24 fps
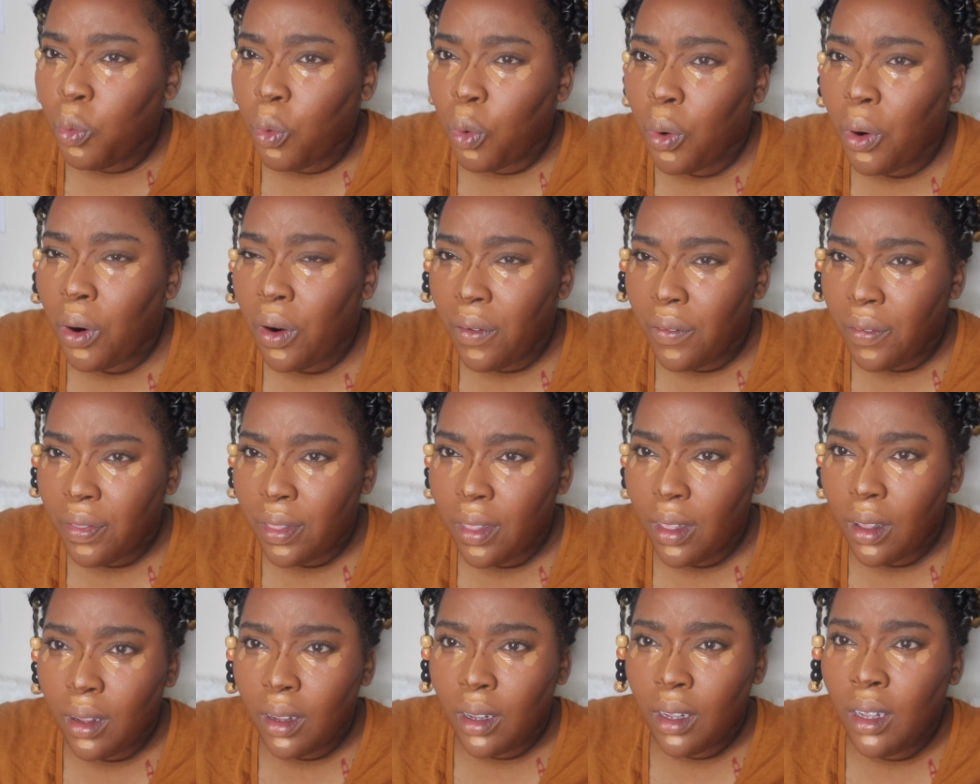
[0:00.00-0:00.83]
warmth
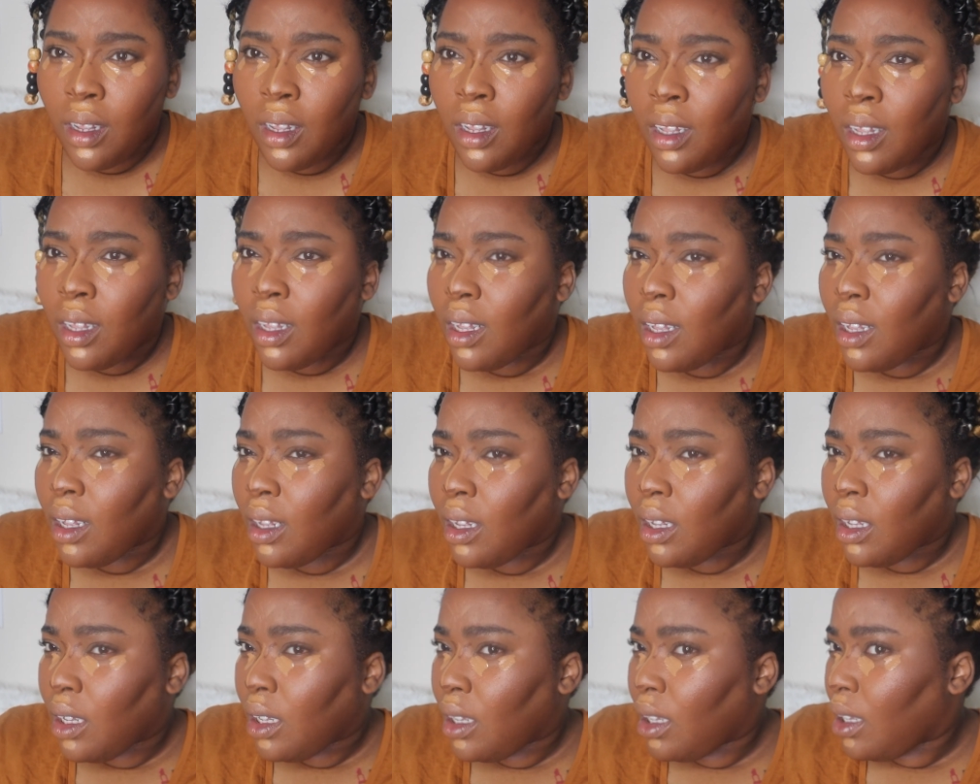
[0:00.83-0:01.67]

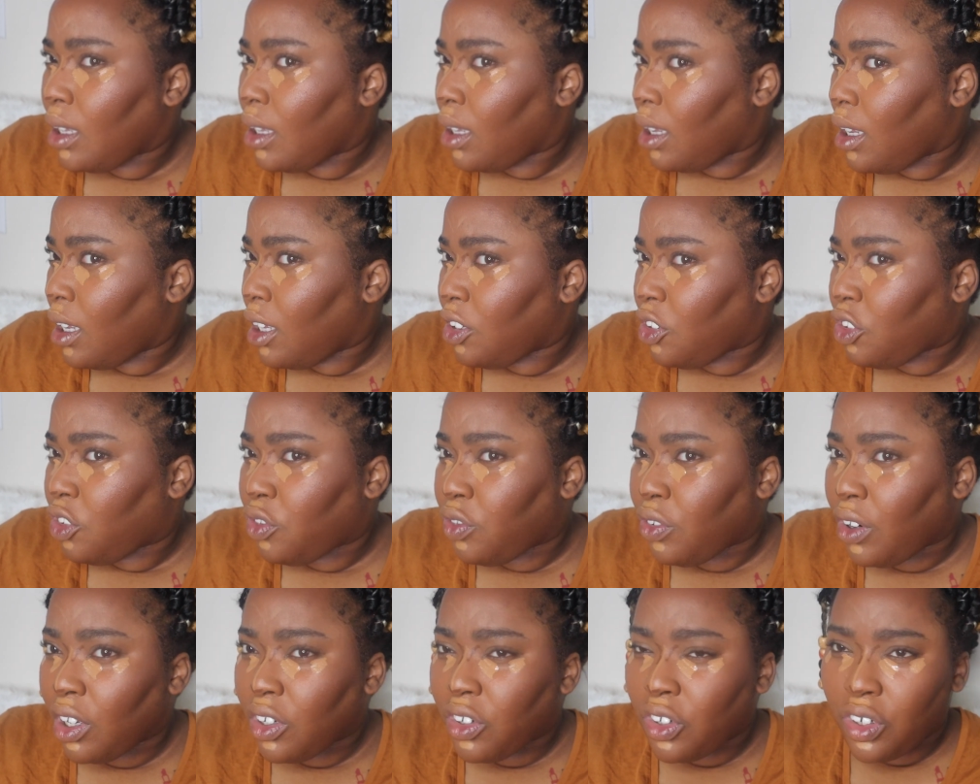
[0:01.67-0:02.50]
and
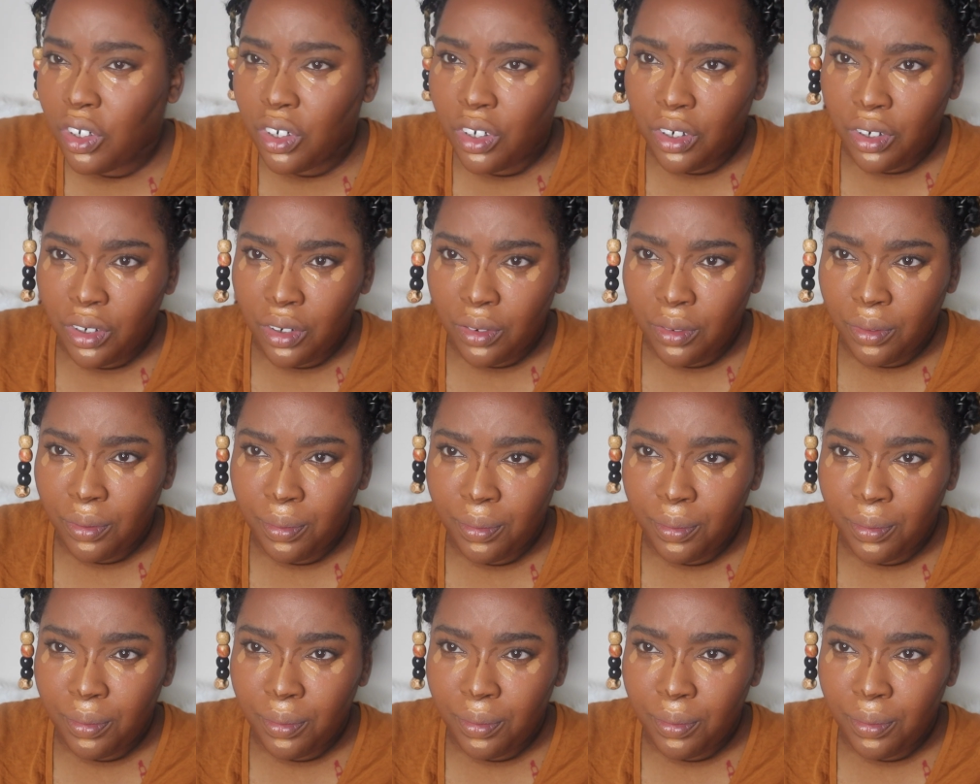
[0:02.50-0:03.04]
structure?